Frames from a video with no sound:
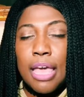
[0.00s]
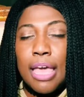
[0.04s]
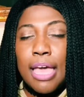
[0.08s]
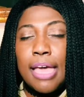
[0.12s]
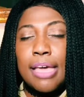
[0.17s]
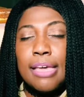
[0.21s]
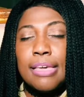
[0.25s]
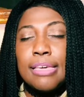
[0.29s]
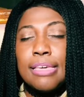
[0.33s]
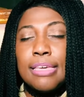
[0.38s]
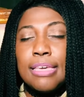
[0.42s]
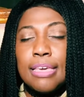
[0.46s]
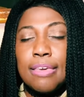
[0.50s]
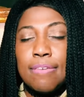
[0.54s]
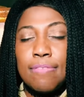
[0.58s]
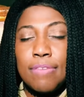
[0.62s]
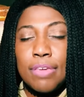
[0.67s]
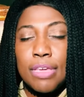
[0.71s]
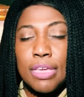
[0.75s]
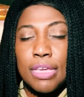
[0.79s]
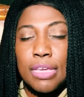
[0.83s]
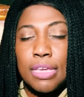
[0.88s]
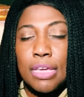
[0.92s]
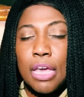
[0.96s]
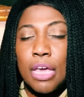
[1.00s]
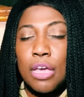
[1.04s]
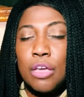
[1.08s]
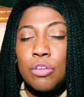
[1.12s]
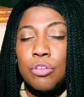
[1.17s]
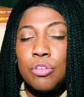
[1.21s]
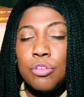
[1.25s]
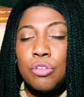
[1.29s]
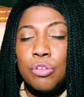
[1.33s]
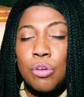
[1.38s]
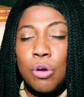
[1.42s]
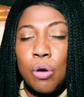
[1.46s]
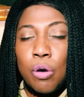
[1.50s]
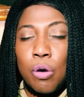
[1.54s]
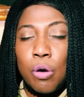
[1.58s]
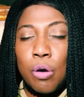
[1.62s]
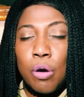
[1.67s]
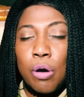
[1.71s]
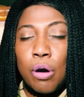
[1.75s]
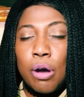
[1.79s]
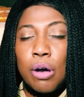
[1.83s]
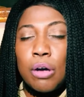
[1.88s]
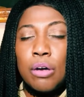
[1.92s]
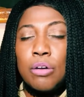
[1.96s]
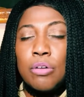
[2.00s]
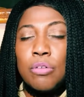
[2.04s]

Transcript: and giving your